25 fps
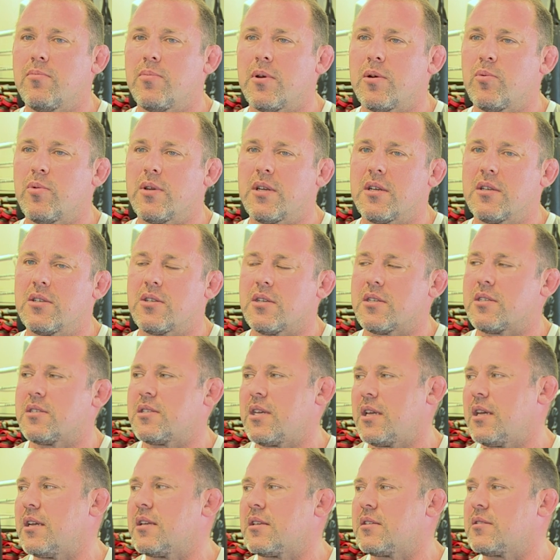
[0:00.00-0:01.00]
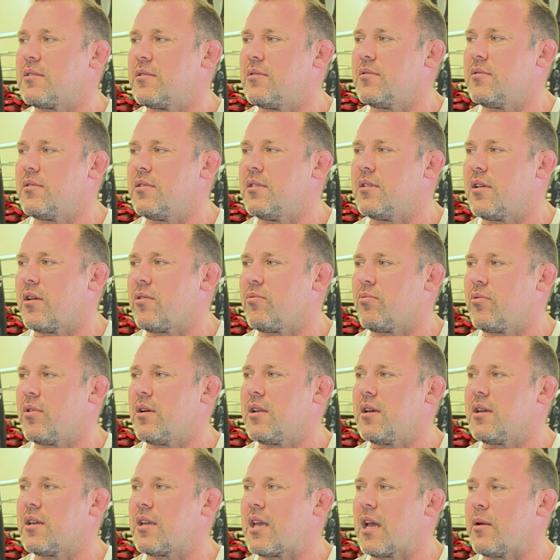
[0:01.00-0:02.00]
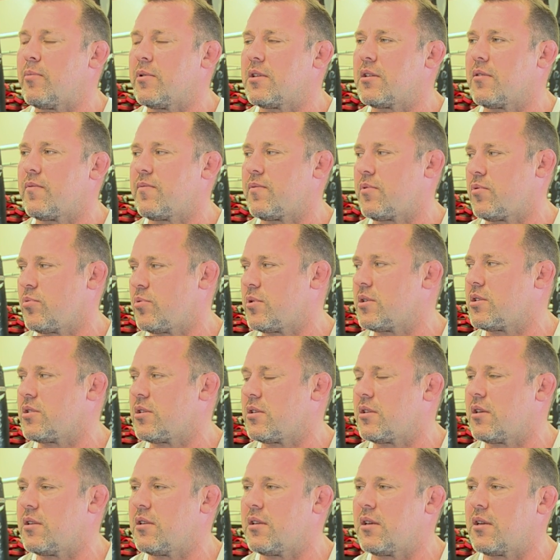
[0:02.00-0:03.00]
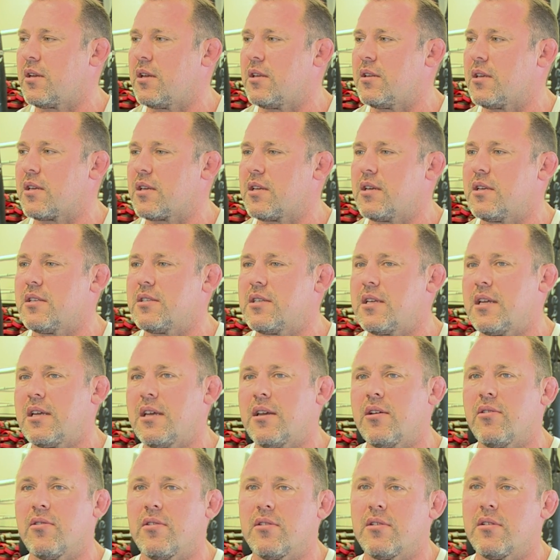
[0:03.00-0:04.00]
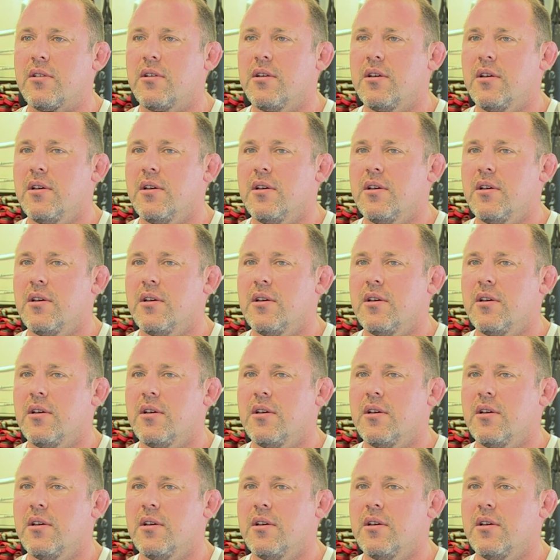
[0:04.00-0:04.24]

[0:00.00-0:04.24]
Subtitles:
But we can just see it, you know, really coming to fruition in the kids here. And